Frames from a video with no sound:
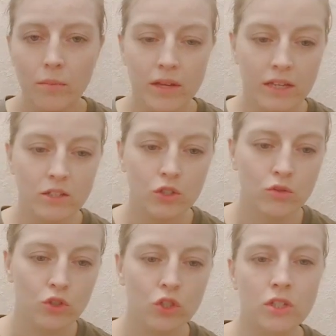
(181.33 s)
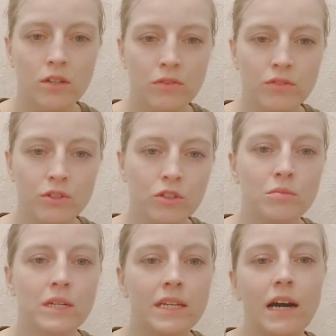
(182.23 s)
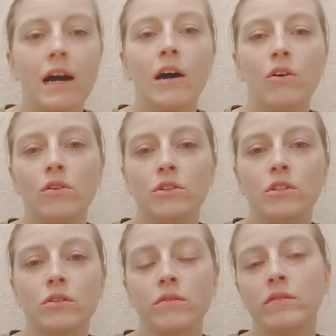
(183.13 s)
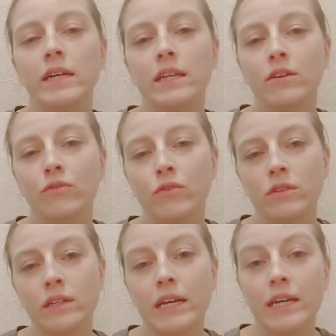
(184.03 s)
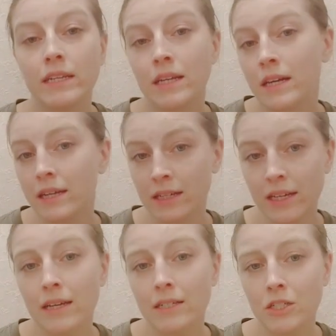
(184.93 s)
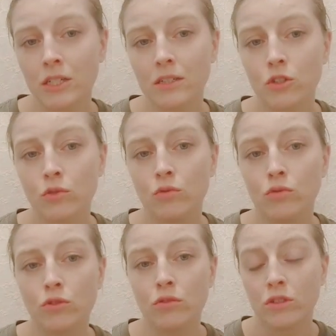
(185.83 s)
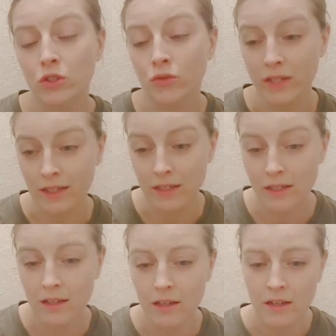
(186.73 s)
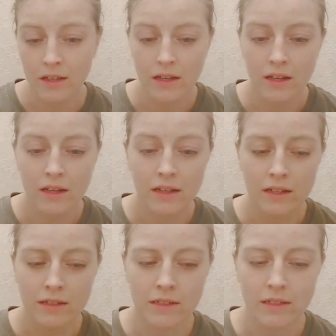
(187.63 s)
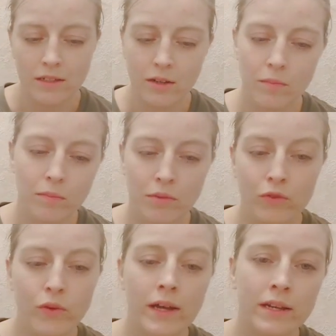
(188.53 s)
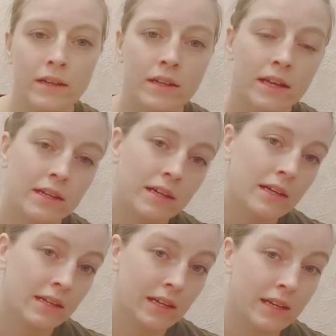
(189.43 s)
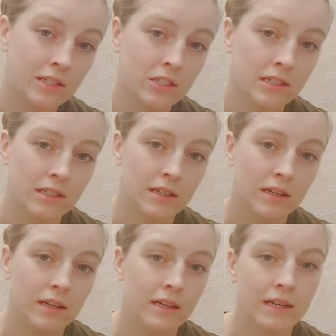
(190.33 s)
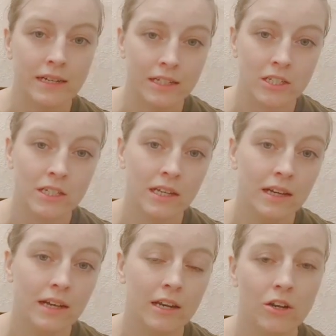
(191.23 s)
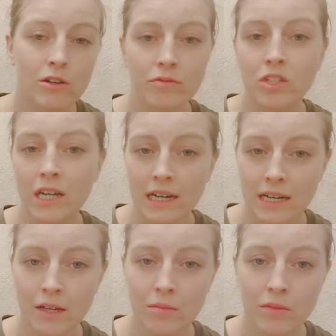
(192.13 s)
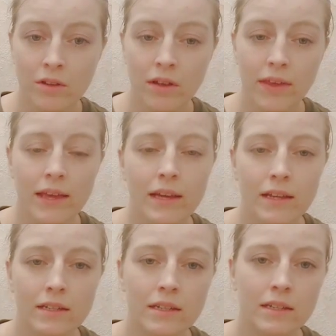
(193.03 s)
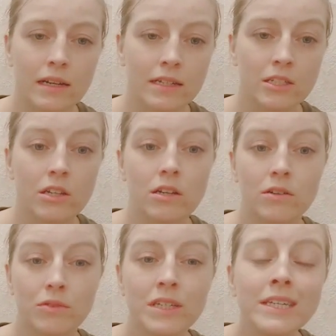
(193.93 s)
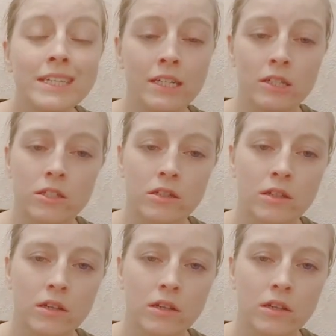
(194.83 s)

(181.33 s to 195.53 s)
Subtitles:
because you're stuck for so many hours waiting for the henna and Cassia to do its thing. And both henna and Cassia likes a lot of time, and it likes a lot of heat,